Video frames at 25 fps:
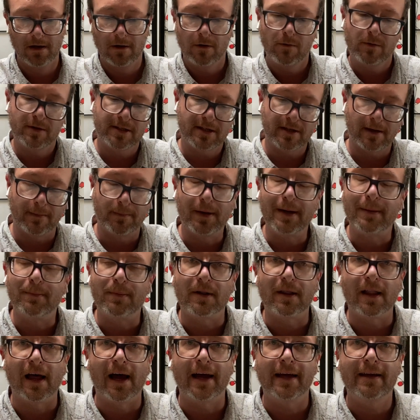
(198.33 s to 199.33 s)
which some people
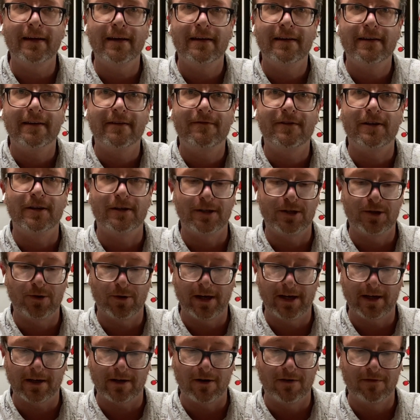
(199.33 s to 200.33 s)
like. If you enjoy
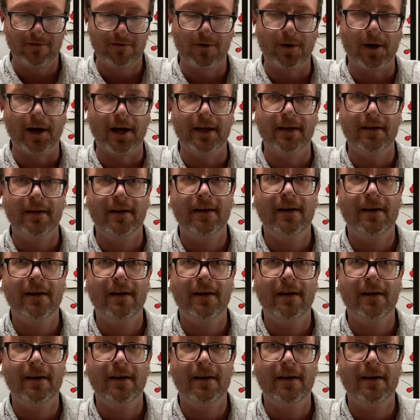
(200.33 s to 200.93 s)
it, go for it.